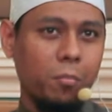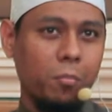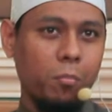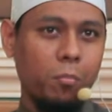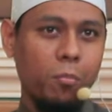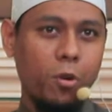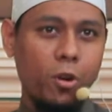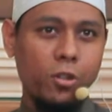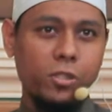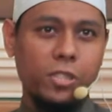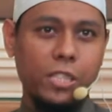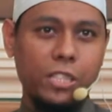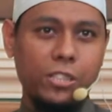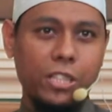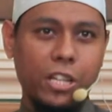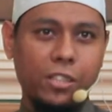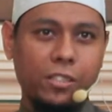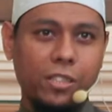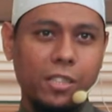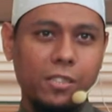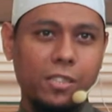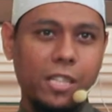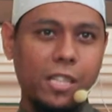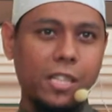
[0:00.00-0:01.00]
Most
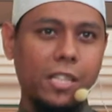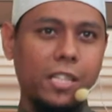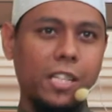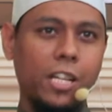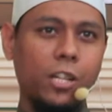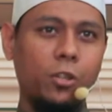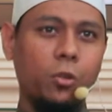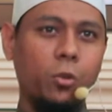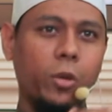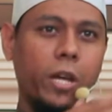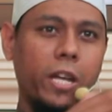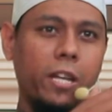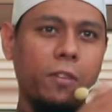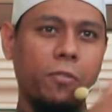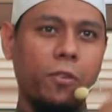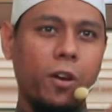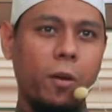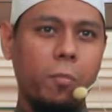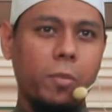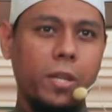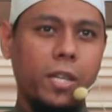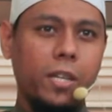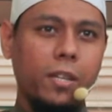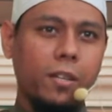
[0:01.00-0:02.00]
injections any they do any
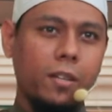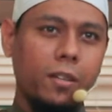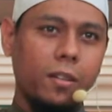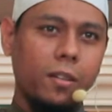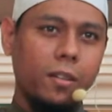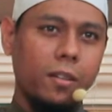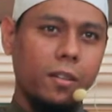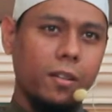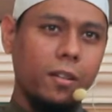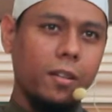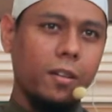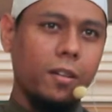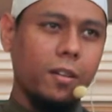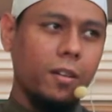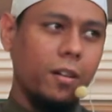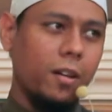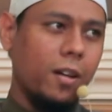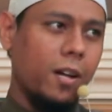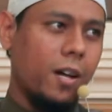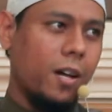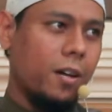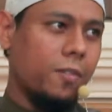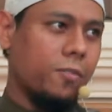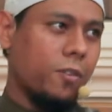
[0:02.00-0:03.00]
from the,
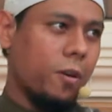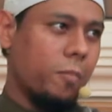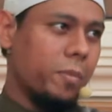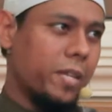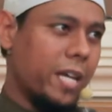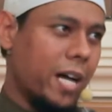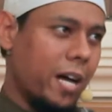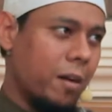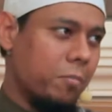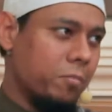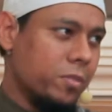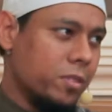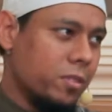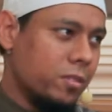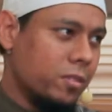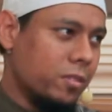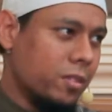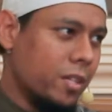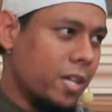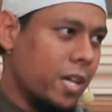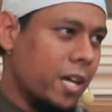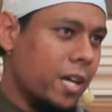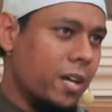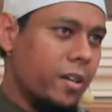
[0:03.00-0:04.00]
uh, from the
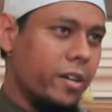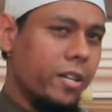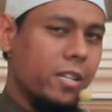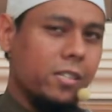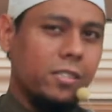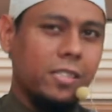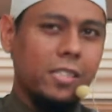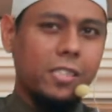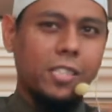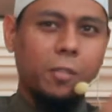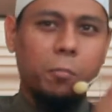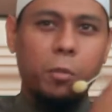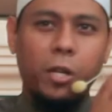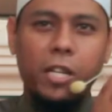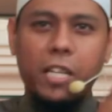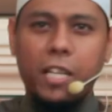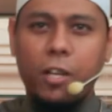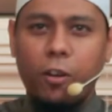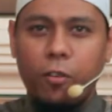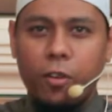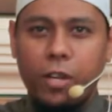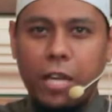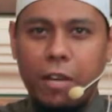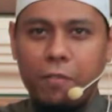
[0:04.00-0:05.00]
arms. Is this a
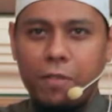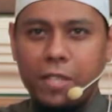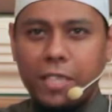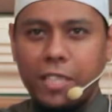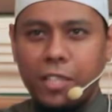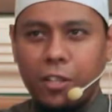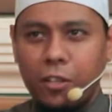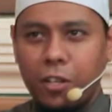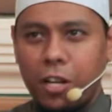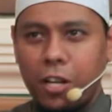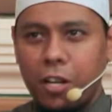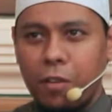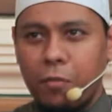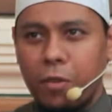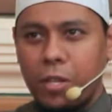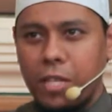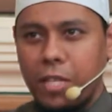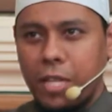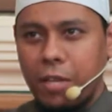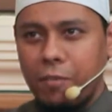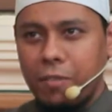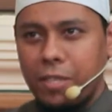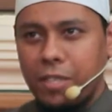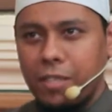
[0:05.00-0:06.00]
body cavity or not a
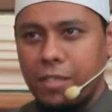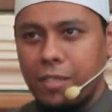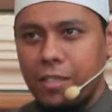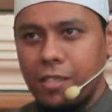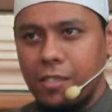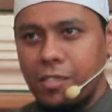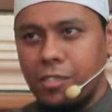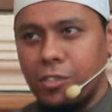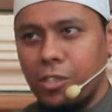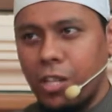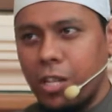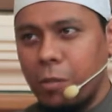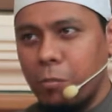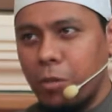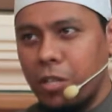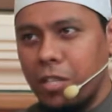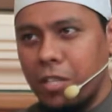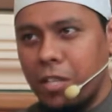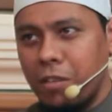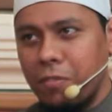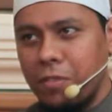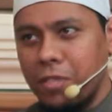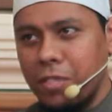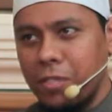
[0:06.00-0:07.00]
body cavity? This is not a
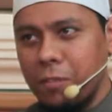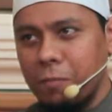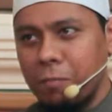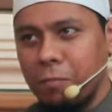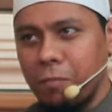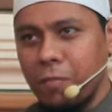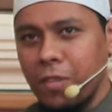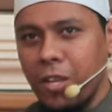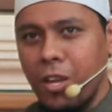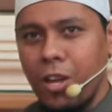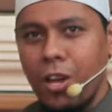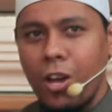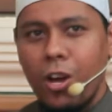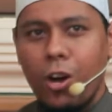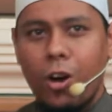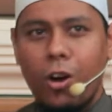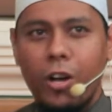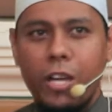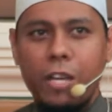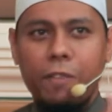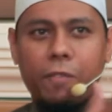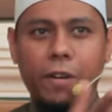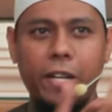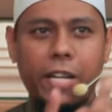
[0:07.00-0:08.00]
body cavity.
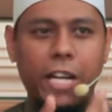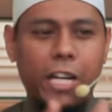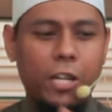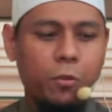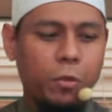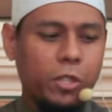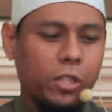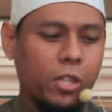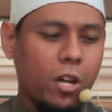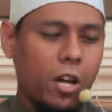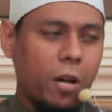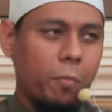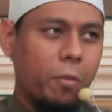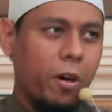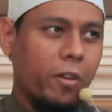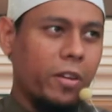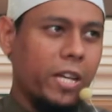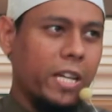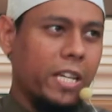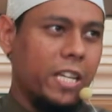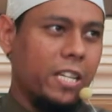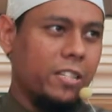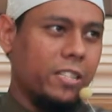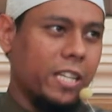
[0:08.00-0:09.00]
Or even any we talk about
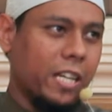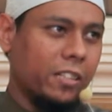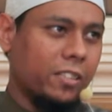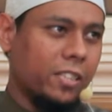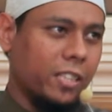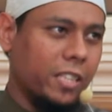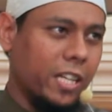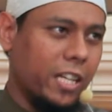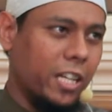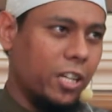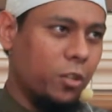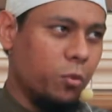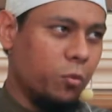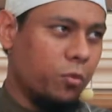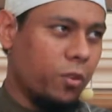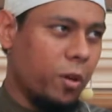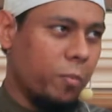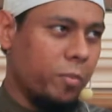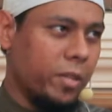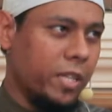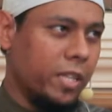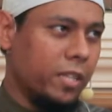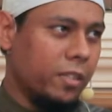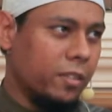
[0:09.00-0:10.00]
any injection any
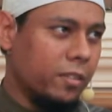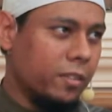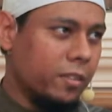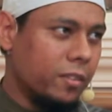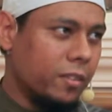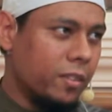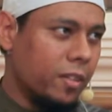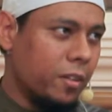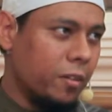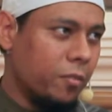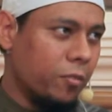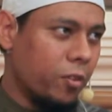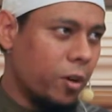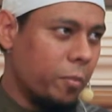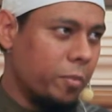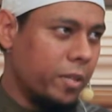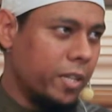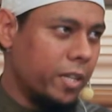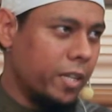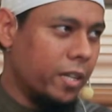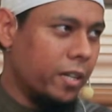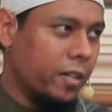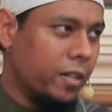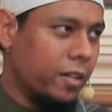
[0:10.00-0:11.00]
from the, from
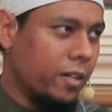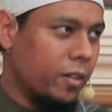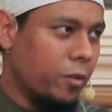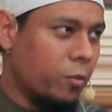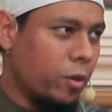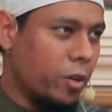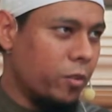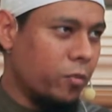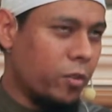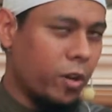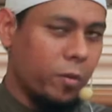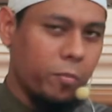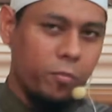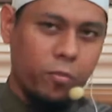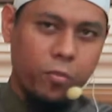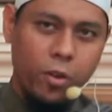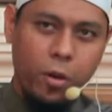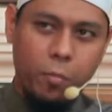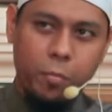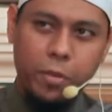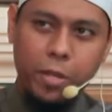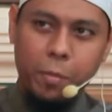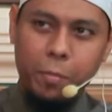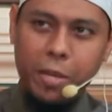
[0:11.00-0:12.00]
the, uh, from,
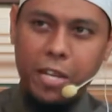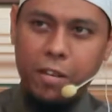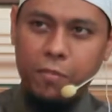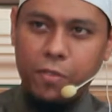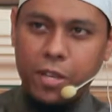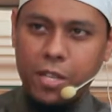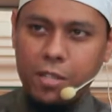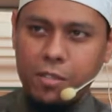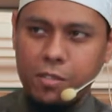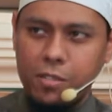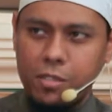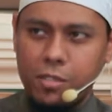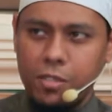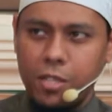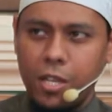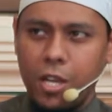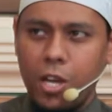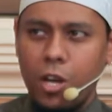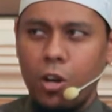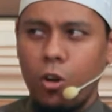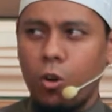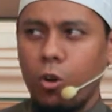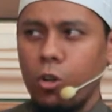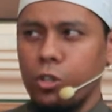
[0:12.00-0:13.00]
from the main veins.
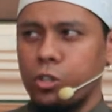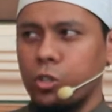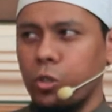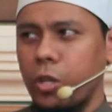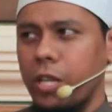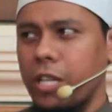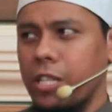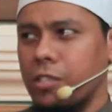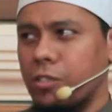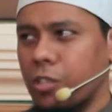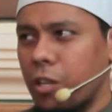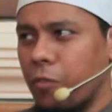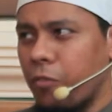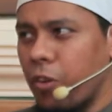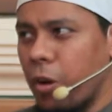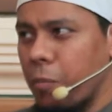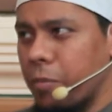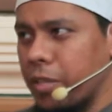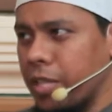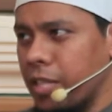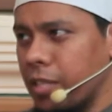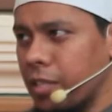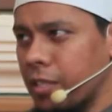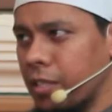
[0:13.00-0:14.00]
Also it is not
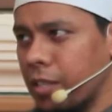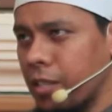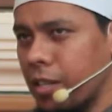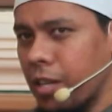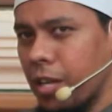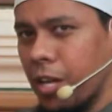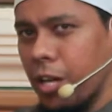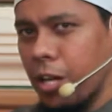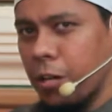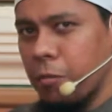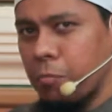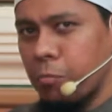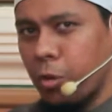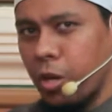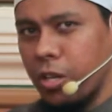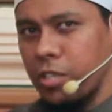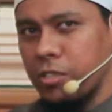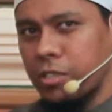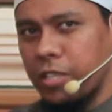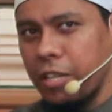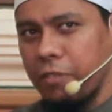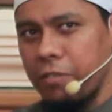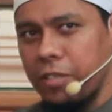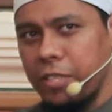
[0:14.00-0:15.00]
from the
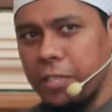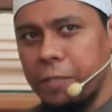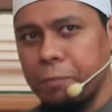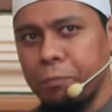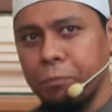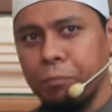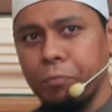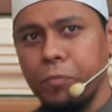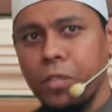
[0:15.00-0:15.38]
body's cavity.